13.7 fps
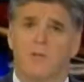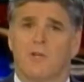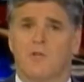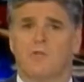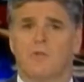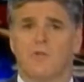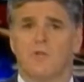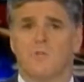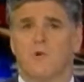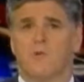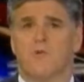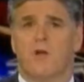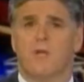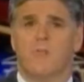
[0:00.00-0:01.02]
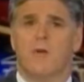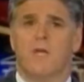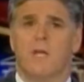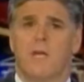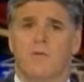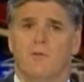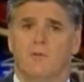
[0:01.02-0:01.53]
for years on this program,
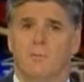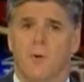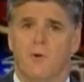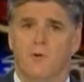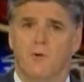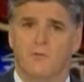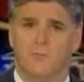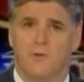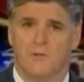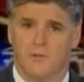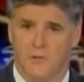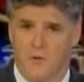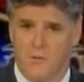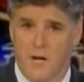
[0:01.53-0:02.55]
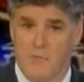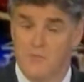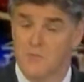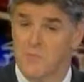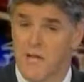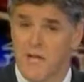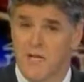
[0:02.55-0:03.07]
we have exposed President
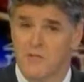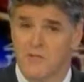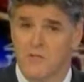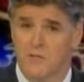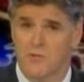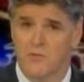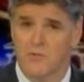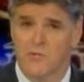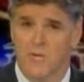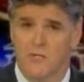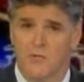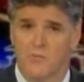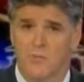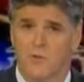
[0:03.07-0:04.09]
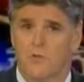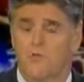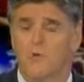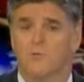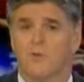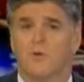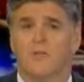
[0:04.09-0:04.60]
Obama's past association with the
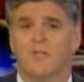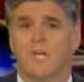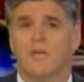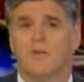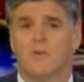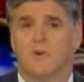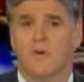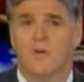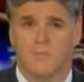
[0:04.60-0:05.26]
group known as ACORN.